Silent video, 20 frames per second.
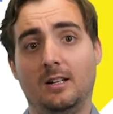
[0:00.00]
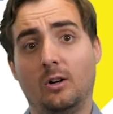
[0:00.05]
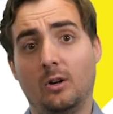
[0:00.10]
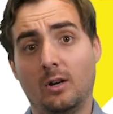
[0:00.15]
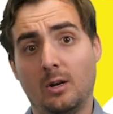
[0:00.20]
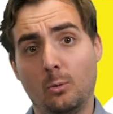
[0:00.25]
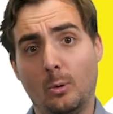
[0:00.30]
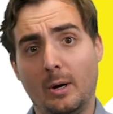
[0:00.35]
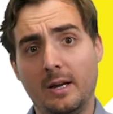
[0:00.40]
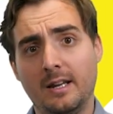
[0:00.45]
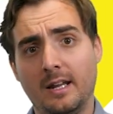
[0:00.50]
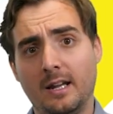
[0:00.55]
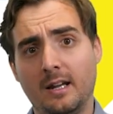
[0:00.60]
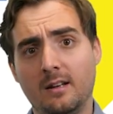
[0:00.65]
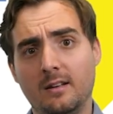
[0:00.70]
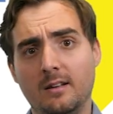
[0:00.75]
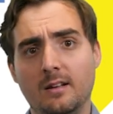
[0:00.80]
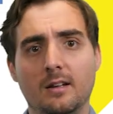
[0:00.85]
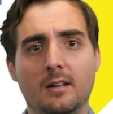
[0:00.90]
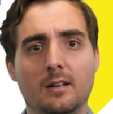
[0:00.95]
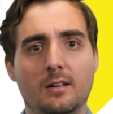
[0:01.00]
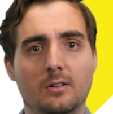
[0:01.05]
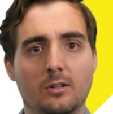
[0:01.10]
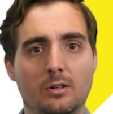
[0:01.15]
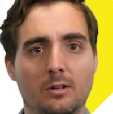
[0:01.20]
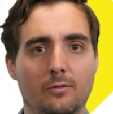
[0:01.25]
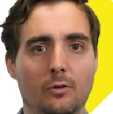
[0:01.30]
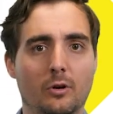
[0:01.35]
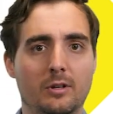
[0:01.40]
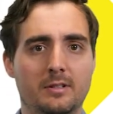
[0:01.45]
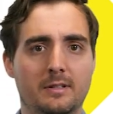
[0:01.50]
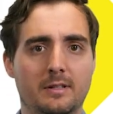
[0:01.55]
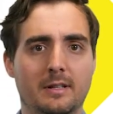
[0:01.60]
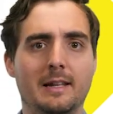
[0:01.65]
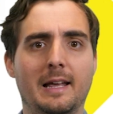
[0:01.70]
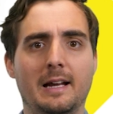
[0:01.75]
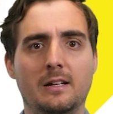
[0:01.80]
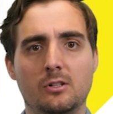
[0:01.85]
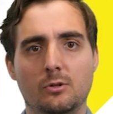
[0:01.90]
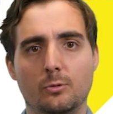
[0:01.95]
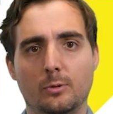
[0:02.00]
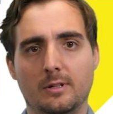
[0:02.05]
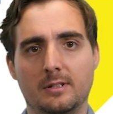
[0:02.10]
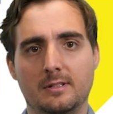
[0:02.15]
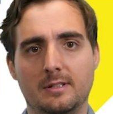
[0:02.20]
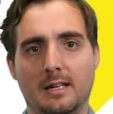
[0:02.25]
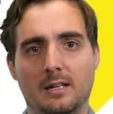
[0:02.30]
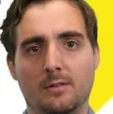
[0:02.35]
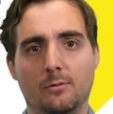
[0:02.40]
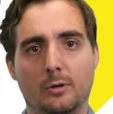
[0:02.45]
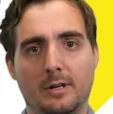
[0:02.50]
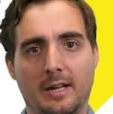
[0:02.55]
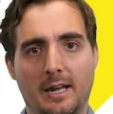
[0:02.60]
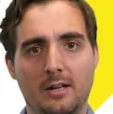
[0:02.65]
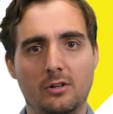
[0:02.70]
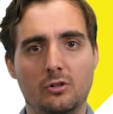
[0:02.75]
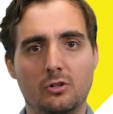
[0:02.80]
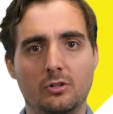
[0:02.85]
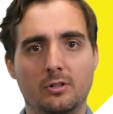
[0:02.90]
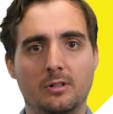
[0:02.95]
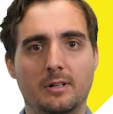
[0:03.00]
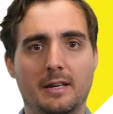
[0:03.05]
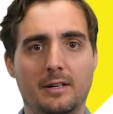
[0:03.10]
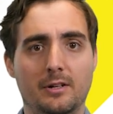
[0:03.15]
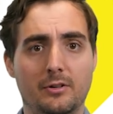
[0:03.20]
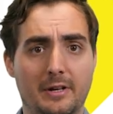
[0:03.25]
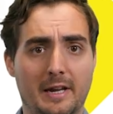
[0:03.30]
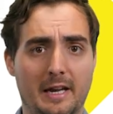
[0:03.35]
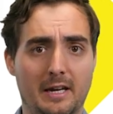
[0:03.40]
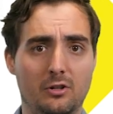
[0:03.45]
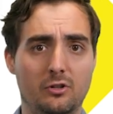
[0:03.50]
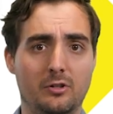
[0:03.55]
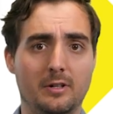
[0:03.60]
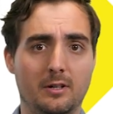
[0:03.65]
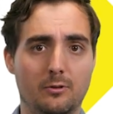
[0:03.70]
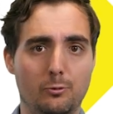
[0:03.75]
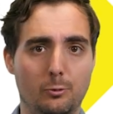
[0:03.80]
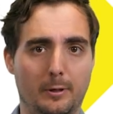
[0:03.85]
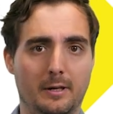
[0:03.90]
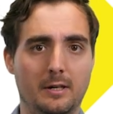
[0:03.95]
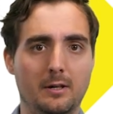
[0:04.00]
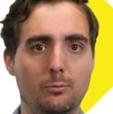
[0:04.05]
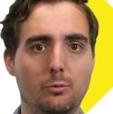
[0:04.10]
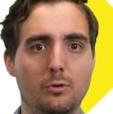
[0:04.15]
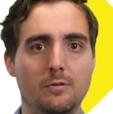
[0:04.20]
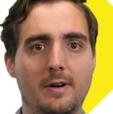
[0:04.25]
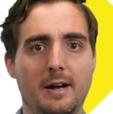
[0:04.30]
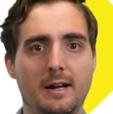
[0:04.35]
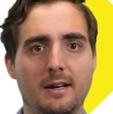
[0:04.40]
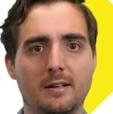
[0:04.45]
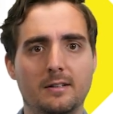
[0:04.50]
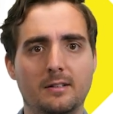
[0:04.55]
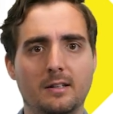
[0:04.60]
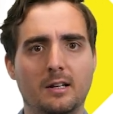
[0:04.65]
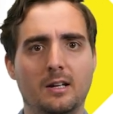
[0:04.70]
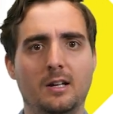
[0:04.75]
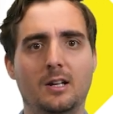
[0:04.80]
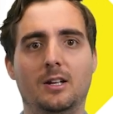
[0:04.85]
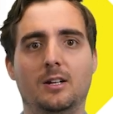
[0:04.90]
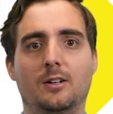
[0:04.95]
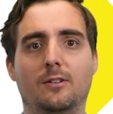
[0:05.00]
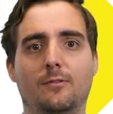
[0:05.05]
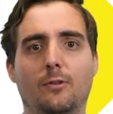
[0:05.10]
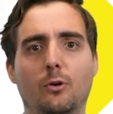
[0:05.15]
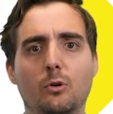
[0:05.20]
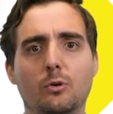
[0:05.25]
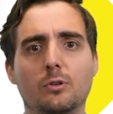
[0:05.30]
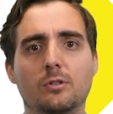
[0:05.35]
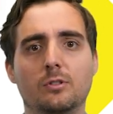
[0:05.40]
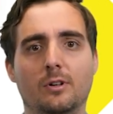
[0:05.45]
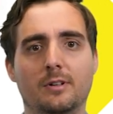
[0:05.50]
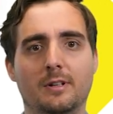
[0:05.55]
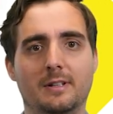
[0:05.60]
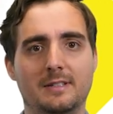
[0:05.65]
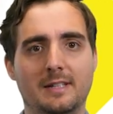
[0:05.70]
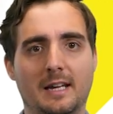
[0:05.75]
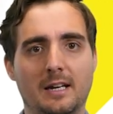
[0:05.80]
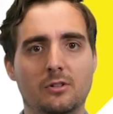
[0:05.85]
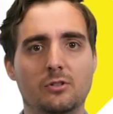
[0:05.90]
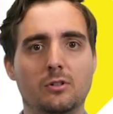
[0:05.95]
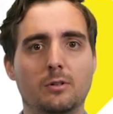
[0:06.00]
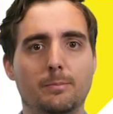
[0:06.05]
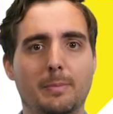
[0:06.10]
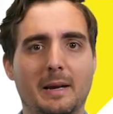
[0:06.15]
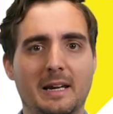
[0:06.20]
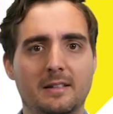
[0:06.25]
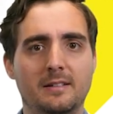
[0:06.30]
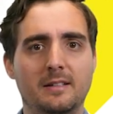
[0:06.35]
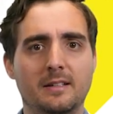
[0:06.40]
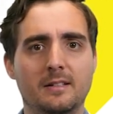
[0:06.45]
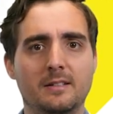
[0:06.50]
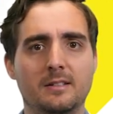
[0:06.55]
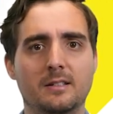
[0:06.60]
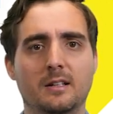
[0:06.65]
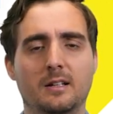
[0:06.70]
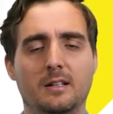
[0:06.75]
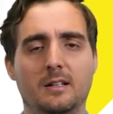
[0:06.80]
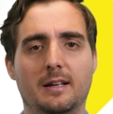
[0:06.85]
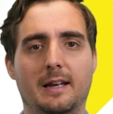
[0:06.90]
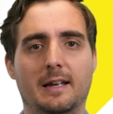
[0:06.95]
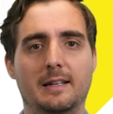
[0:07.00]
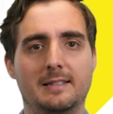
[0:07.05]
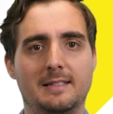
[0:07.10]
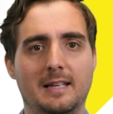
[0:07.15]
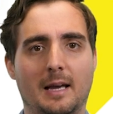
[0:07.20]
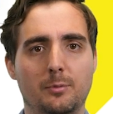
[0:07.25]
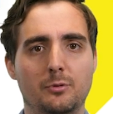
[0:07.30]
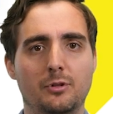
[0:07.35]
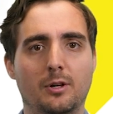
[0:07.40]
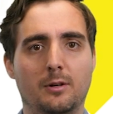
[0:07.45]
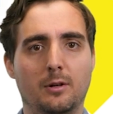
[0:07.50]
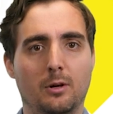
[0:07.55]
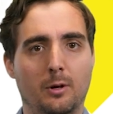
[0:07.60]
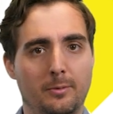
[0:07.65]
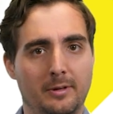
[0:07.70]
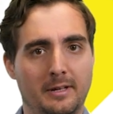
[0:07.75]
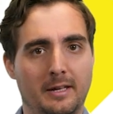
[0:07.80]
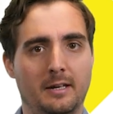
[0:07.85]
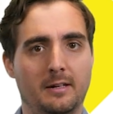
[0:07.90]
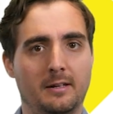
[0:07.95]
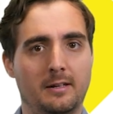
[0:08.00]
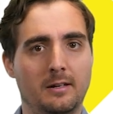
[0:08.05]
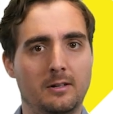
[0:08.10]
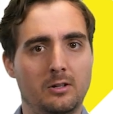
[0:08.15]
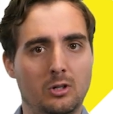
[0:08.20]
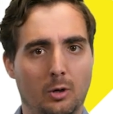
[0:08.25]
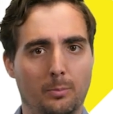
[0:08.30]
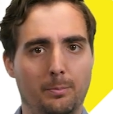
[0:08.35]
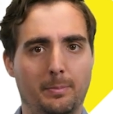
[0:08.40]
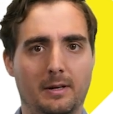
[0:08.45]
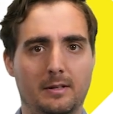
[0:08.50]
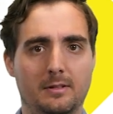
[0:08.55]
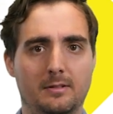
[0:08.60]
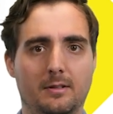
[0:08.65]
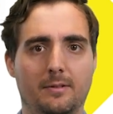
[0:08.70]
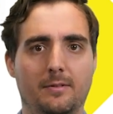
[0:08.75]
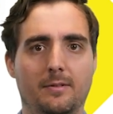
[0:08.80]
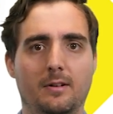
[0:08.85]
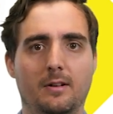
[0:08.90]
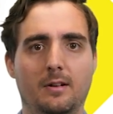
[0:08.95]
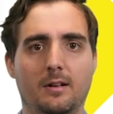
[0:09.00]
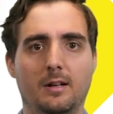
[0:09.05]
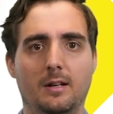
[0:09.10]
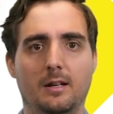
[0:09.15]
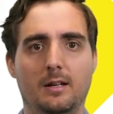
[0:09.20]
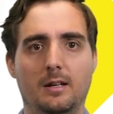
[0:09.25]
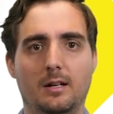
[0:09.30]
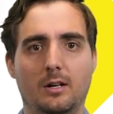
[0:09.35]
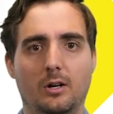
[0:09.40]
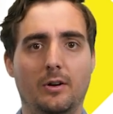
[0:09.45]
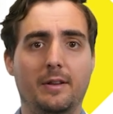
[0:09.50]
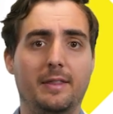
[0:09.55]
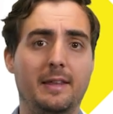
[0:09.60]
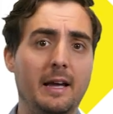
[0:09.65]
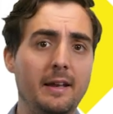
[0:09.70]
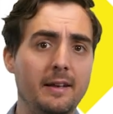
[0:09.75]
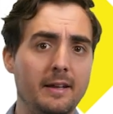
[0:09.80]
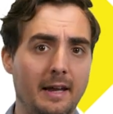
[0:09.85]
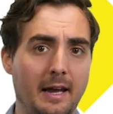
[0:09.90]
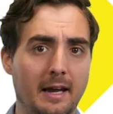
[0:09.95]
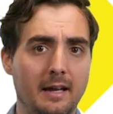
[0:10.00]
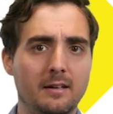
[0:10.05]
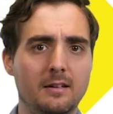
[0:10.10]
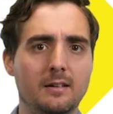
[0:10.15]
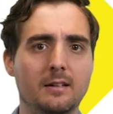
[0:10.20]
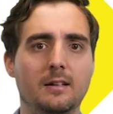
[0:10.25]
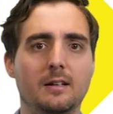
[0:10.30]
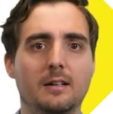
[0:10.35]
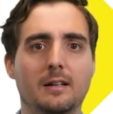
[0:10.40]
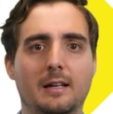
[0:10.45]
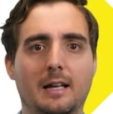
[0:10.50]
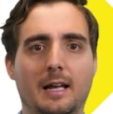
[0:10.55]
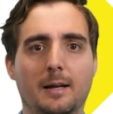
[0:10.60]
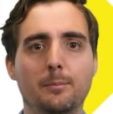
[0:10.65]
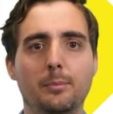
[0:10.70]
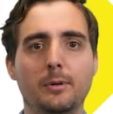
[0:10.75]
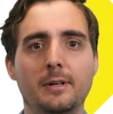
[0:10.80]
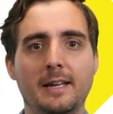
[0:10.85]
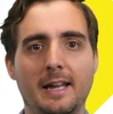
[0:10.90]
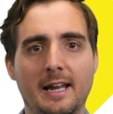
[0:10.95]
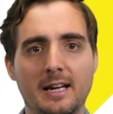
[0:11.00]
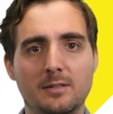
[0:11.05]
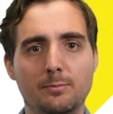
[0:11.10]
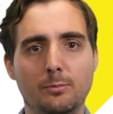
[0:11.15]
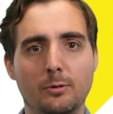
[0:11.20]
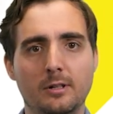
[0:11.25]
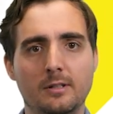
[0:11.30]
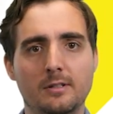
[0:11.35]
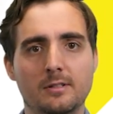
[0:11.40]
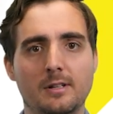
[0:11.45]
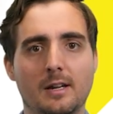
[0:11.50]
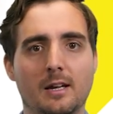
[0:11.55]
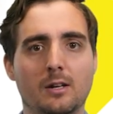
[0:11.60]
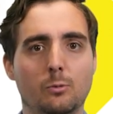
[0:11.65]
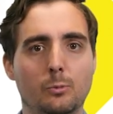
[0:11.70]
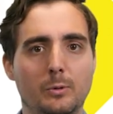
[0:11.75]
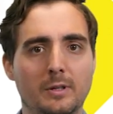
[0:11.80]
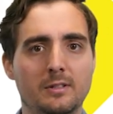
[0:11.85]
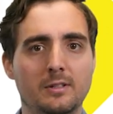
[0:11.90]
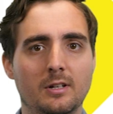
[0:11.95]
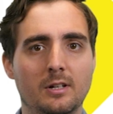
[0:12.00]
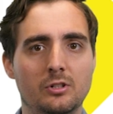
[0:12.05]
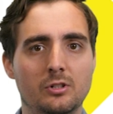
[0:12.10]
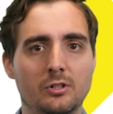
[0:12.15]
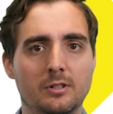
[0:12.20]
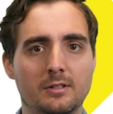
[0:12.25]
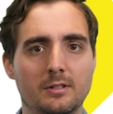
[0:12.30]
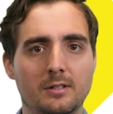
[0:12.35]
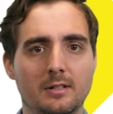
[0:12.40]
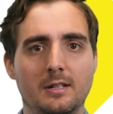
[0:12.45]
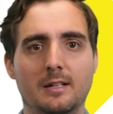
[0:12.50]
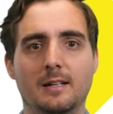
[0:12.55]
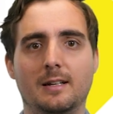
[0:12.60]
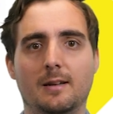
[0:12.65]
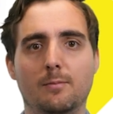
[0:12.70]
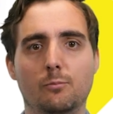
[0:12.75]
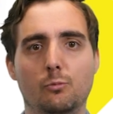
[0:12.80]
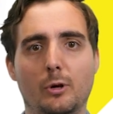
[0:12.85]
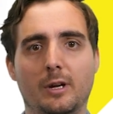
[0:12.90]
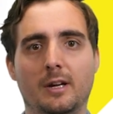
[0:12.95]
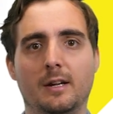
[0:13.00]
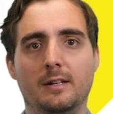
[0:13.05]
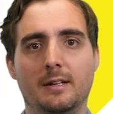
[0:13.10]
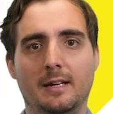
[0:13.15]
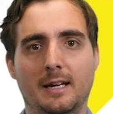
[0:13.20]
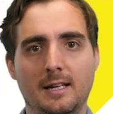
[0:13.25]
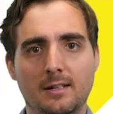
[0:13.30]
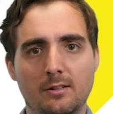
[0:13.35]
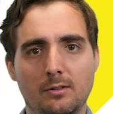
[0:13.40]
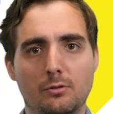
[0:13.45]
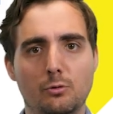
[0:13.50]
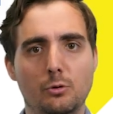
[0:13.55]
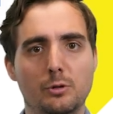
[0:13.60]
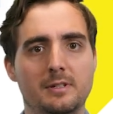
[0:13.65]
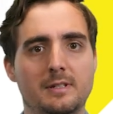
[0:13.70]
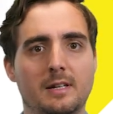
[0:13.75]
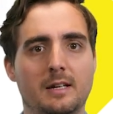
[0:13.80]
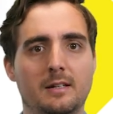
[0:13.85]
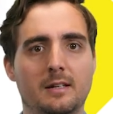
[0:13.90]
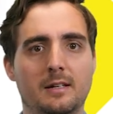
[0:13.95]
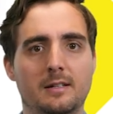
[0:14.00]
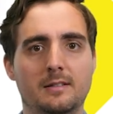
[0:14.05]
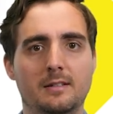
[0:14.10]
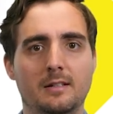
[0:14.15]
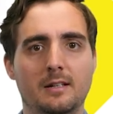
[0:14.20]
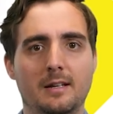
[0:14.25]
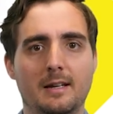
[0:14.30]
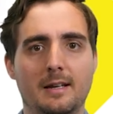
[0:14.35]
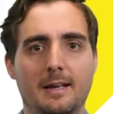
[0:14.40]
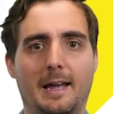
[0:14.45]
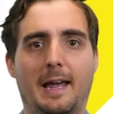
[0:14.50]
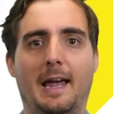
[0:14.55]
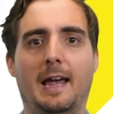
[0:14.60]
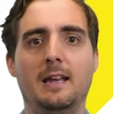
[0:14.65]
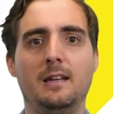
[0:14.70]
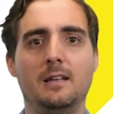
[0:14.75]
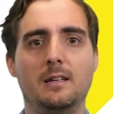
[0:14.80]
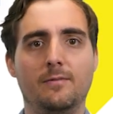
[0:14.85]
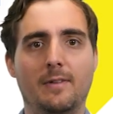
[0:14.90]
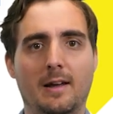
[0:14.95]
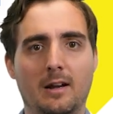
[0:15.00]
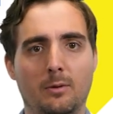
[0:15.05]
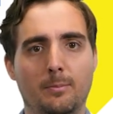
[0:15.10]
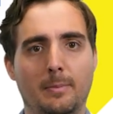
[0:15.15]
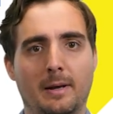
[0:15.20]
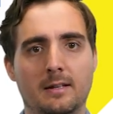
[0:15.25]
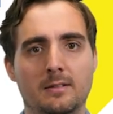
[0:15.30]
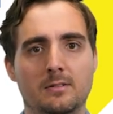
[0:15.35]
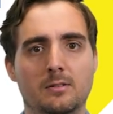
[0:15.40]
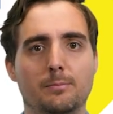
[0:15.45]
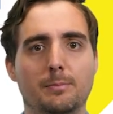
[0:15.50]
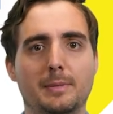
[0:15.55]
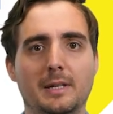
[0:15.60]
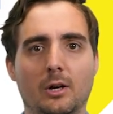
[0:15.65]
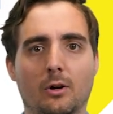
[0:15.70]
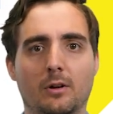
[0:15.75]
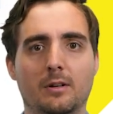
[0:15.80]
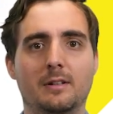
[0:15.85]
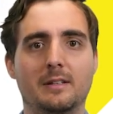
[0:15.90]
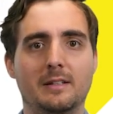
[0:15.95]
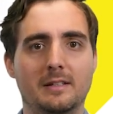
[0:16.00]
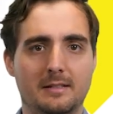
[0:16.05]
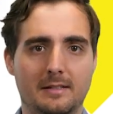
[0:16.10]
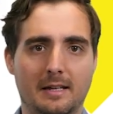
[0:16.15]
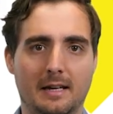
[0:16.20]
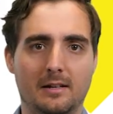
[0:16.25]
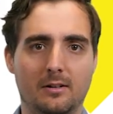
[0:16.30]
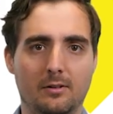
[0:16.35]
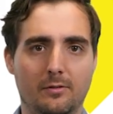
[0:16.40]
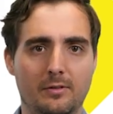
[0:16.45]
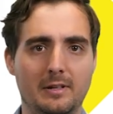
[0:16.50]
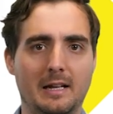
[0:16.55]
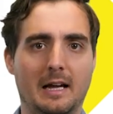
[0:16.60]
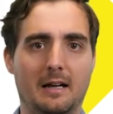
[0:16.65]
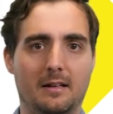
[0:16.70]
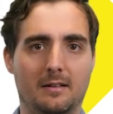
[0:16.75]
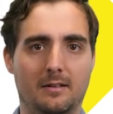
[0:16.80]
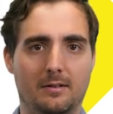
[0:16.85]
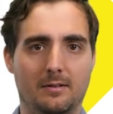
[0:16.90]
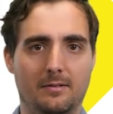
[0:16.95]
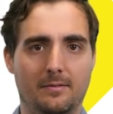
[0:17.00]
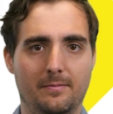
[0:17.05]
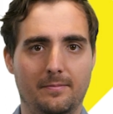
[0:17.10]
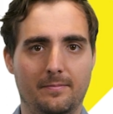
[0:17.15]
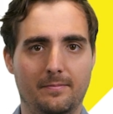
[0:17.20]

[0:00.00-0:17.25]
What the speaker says: On the one hand, university lecturers and vocational education and training providers focus on essential basics and subject-oriented topics. On the other hand, company experts and researchers can bring in industry standards and developments beyond the state of the art.